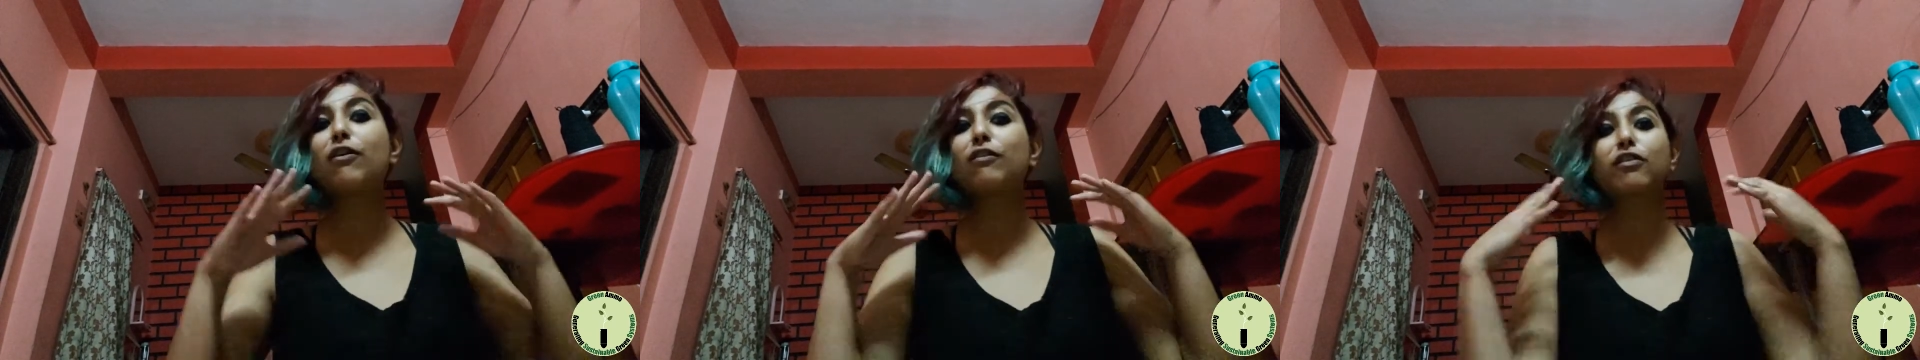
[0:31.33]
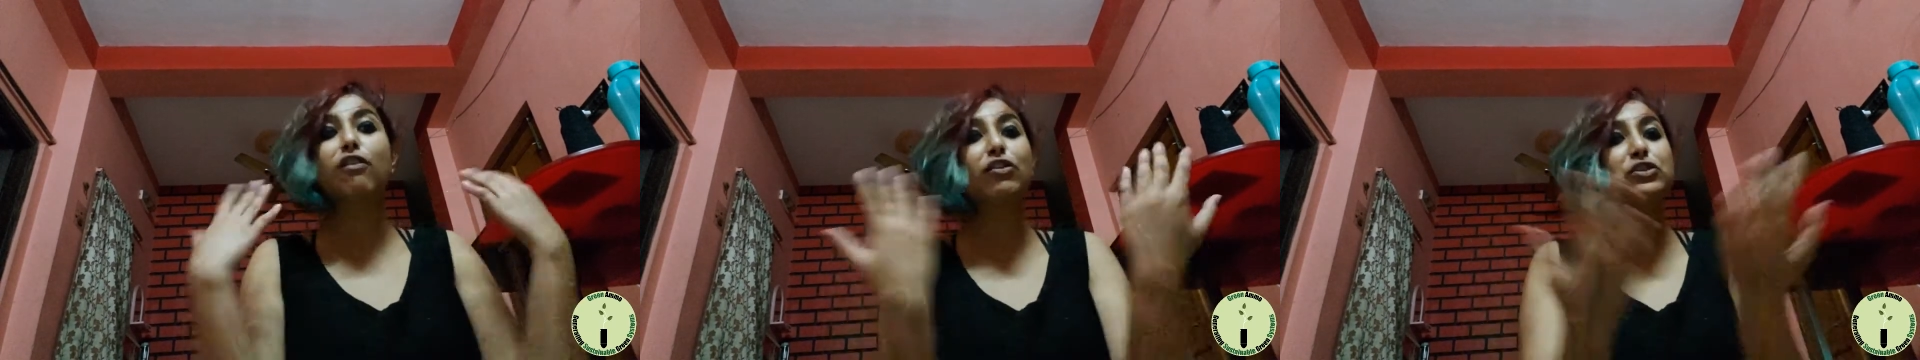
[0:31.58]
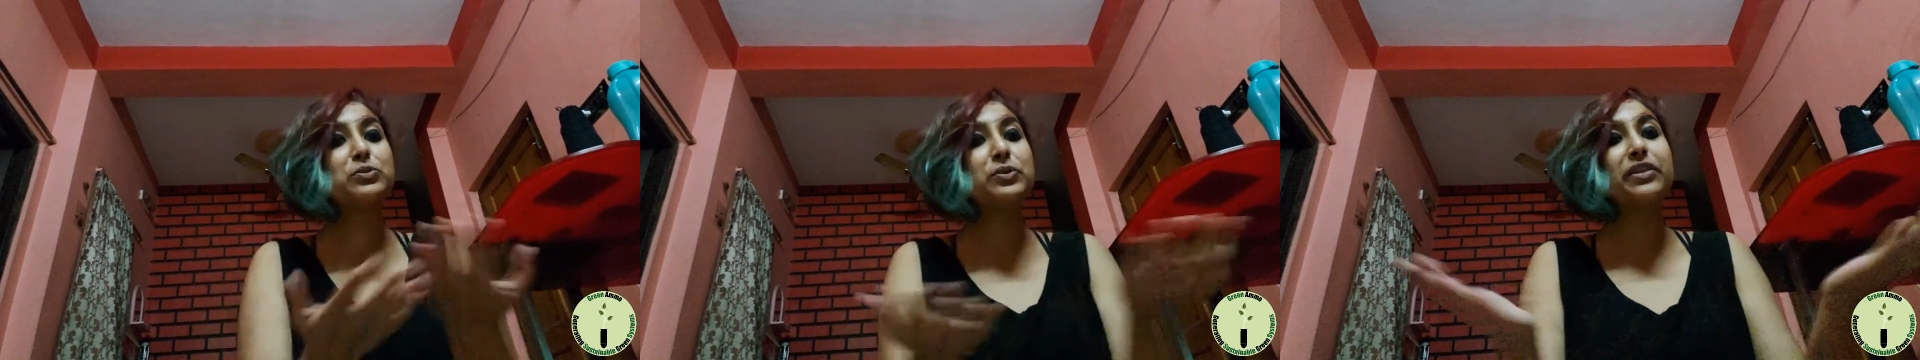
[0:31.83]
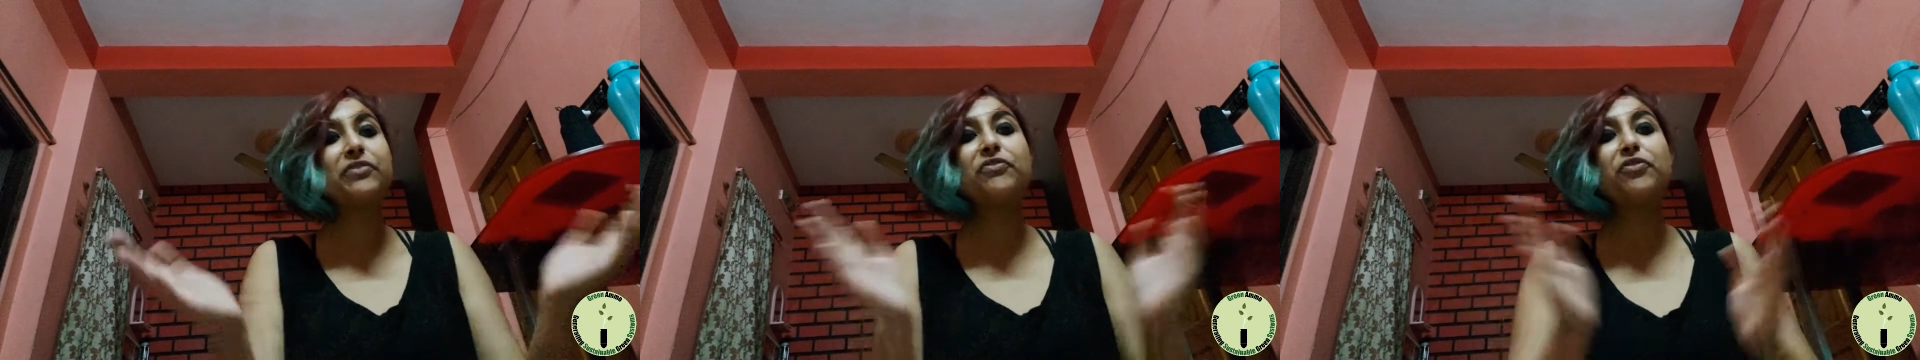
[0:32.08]
clogged
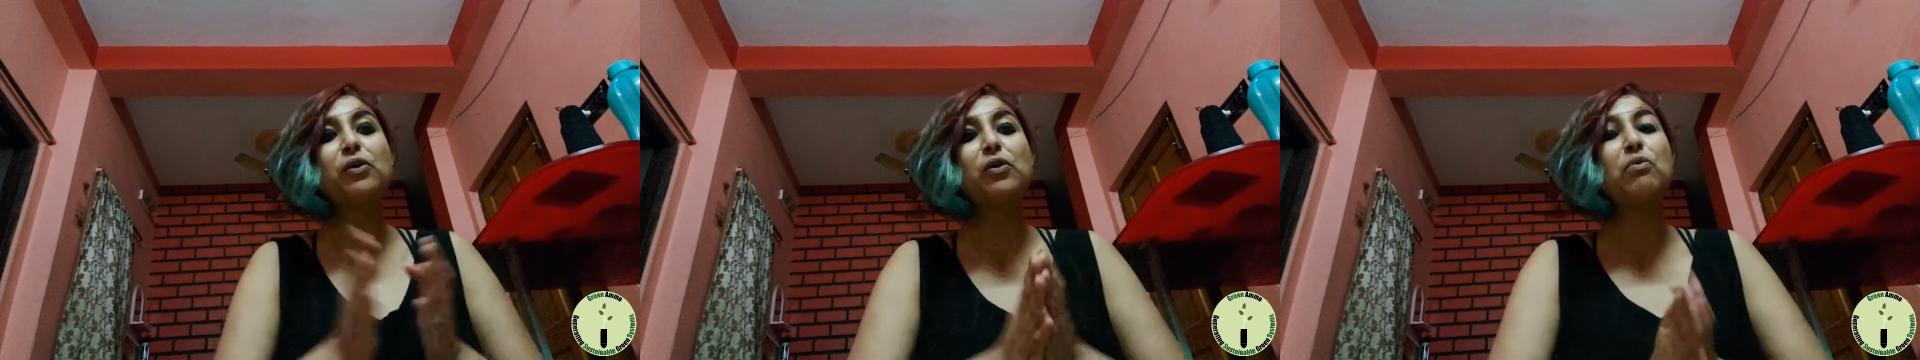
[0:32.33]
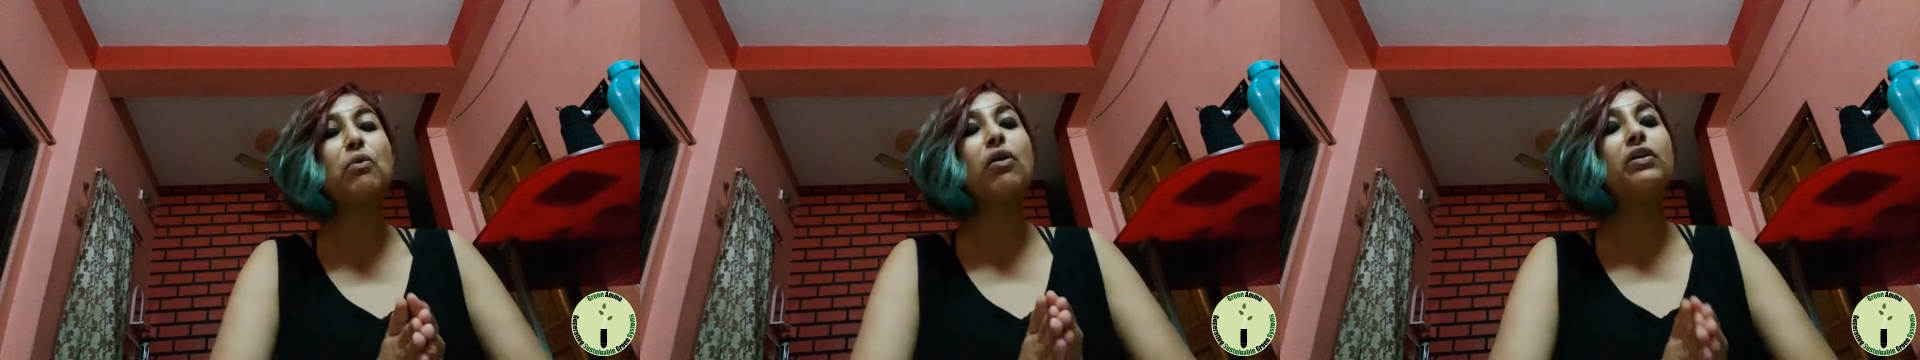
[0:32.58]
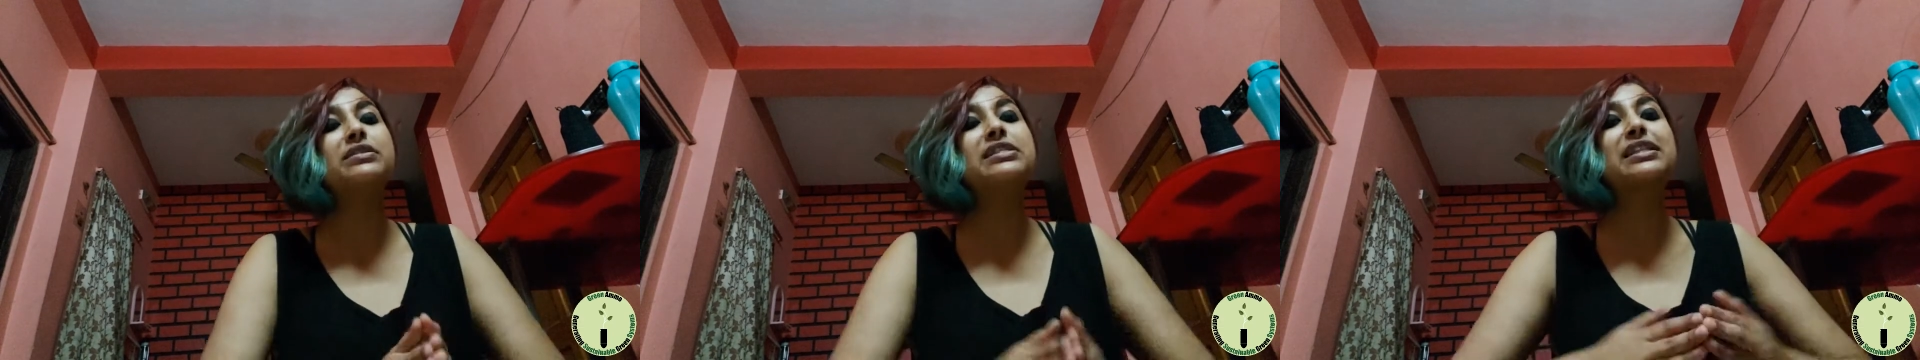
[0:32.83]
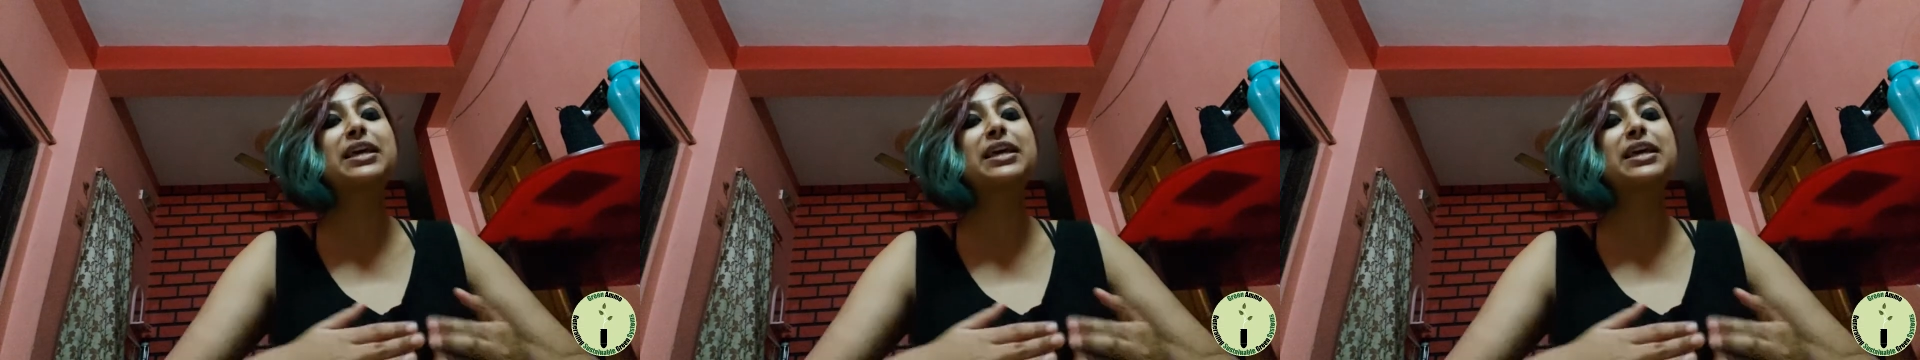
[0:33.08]
within four walls,